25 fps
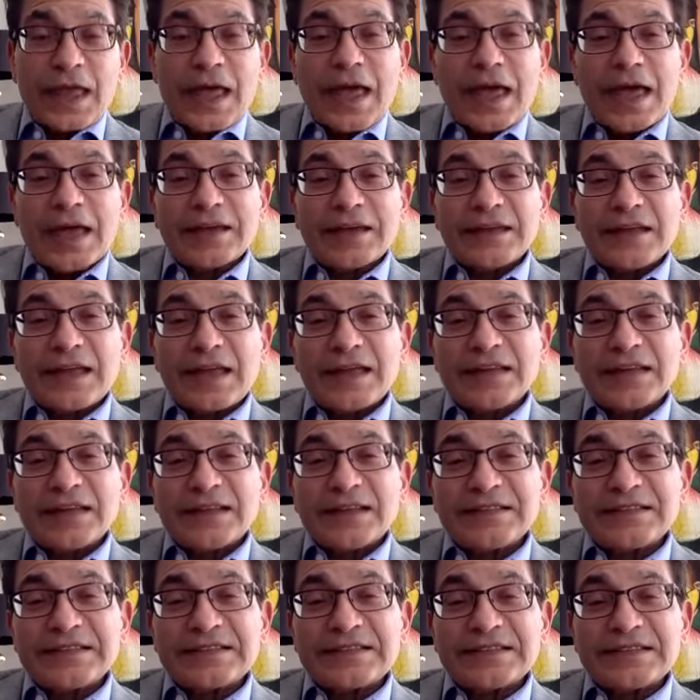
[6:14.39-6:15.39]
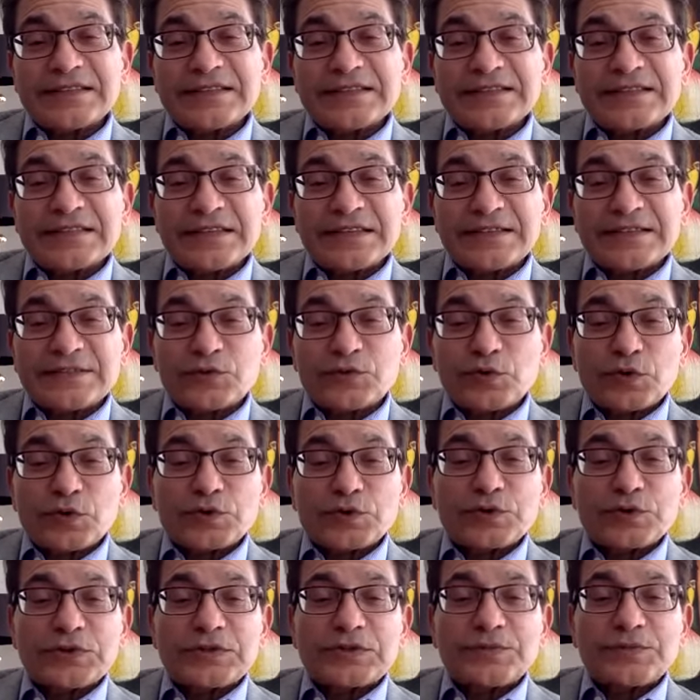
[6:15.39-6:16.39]
And it's
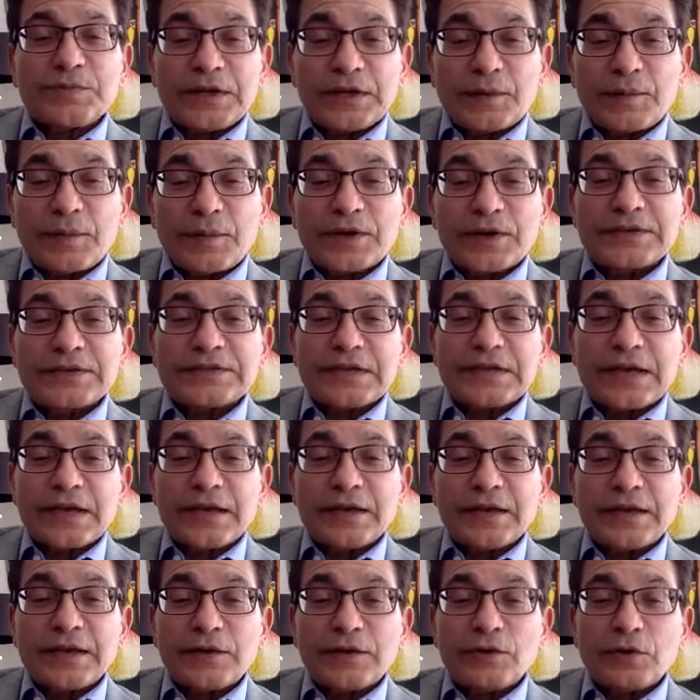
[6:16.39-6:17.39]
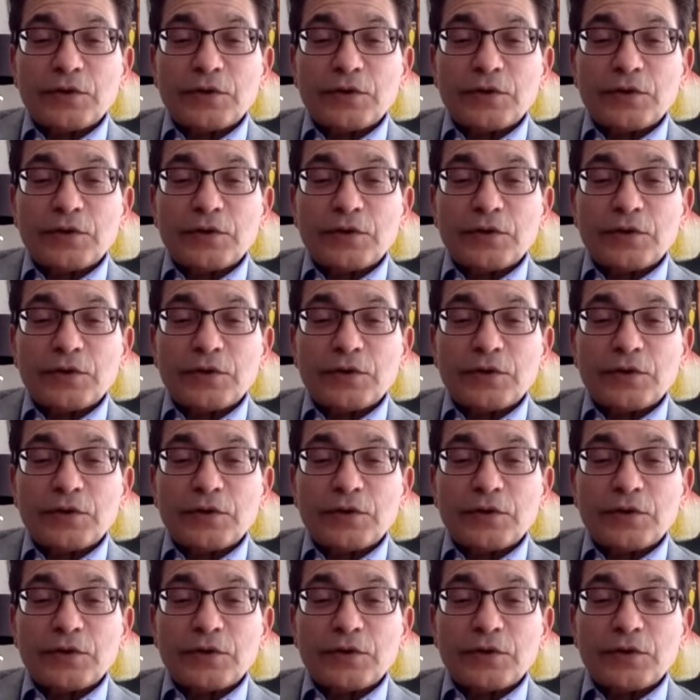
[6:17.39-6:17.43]
always been about saying,